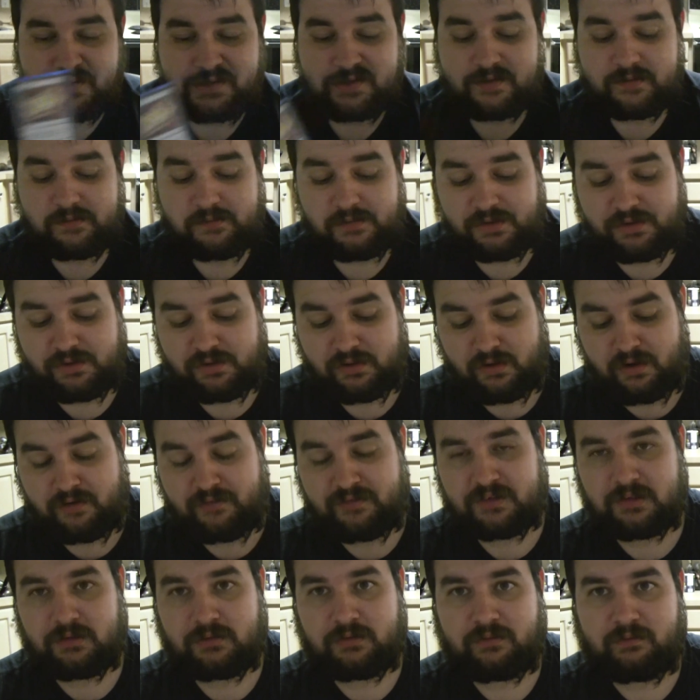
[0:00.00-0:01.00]
of
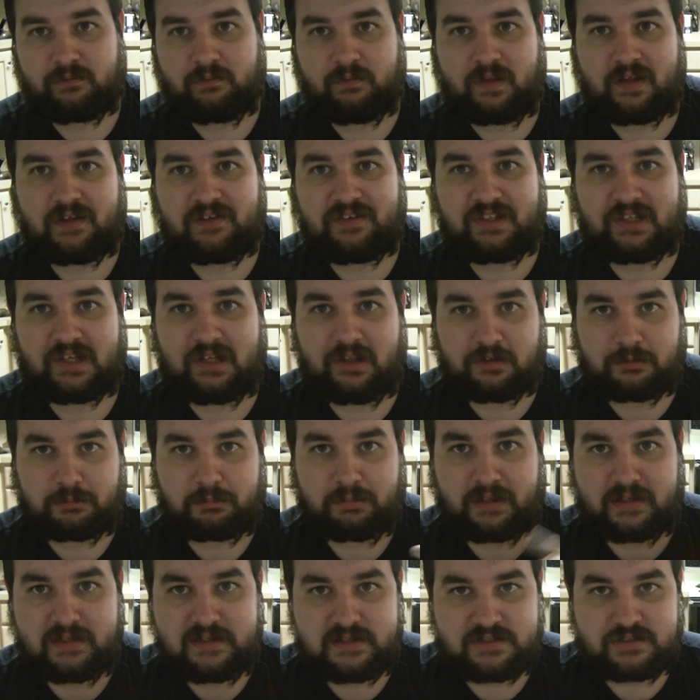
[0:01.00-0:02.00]
the color
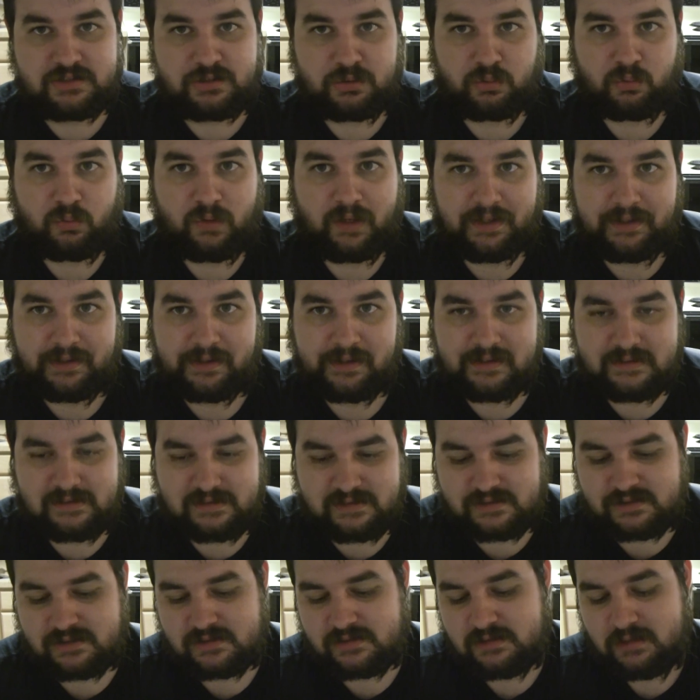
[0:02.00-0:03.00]
pies, so why
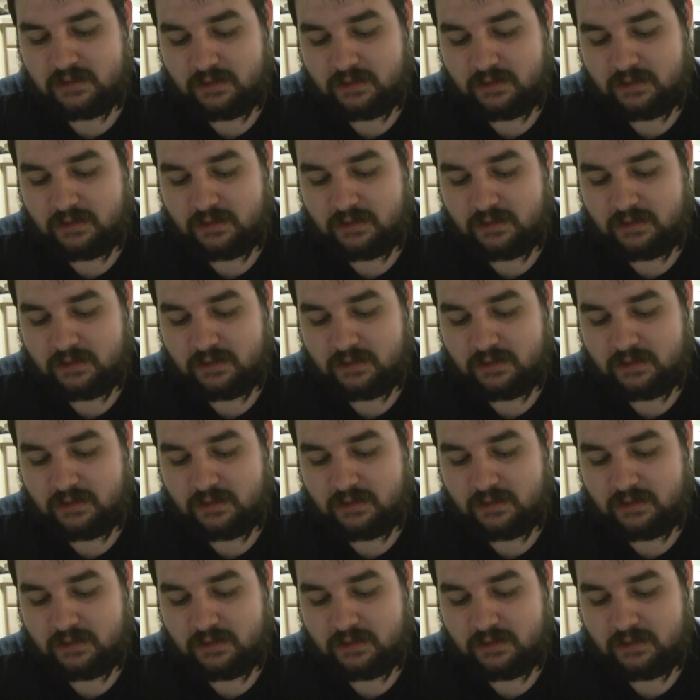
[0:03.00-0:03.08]
not?